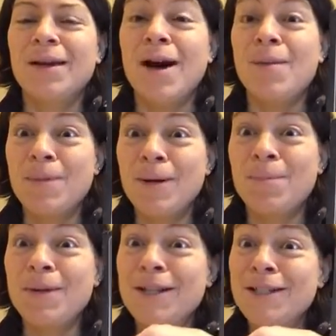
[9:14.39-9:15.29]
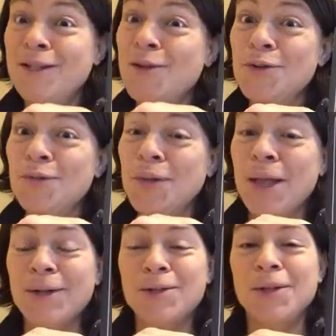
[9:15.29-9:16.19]
But it's useful,
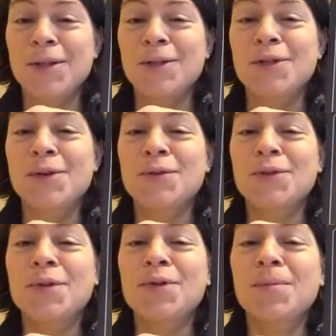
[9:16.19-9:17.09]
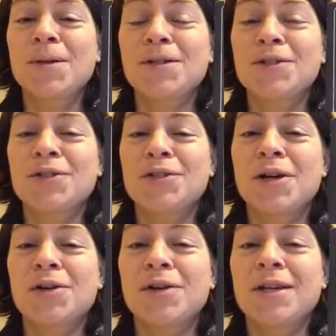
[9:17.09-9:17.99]
actually. So solar plexus
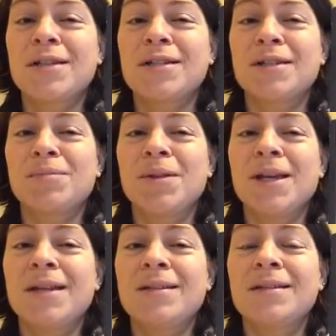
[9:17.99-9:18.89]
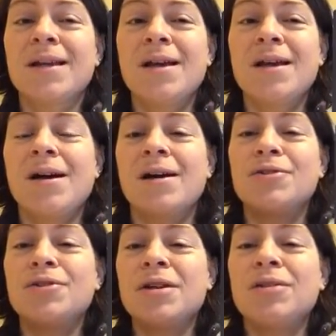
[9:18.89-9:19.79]
chakra is the place
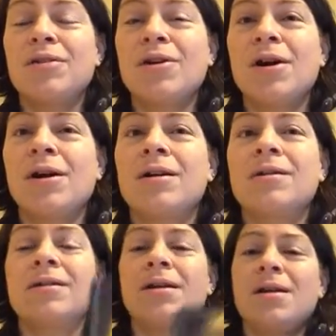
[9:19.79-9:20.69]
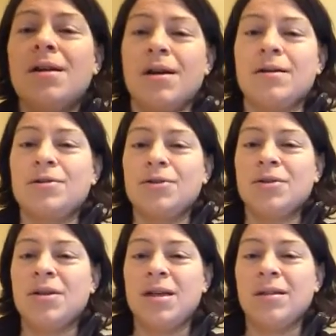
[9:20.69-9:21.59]
underneath your heart,
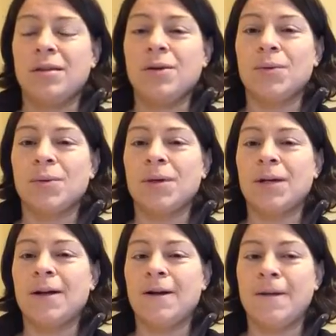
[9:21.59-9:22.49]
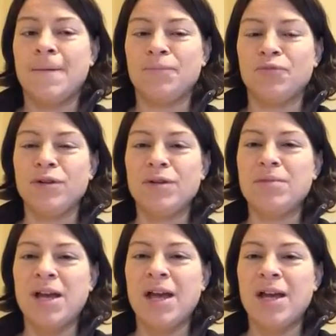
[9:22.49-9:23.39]
underneath your
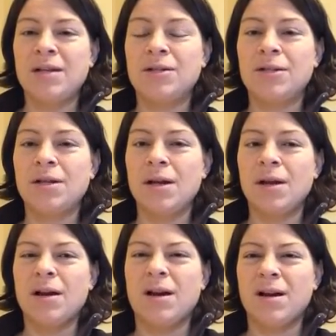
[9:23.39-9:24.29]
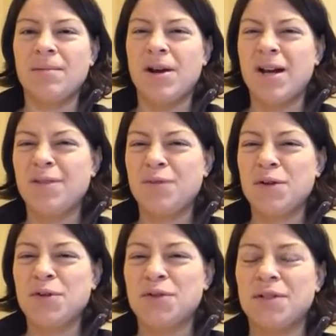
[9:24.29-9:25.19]
rib cage, kind of where
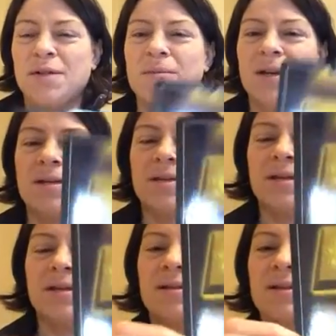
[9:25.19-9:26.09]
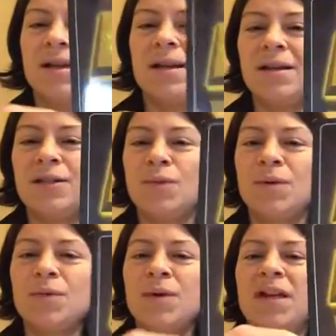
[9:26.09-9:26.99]
your stomach sits, and it's
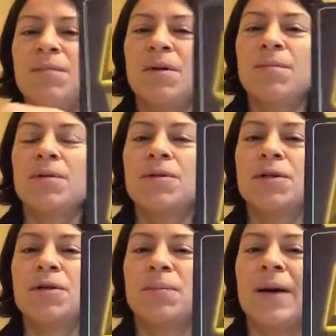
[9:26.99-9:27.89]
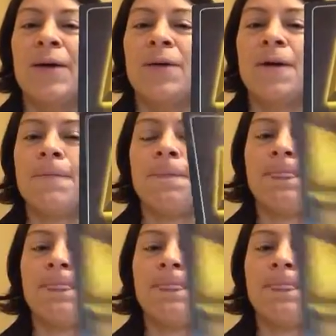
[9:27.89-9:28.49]
where we keep our personal power.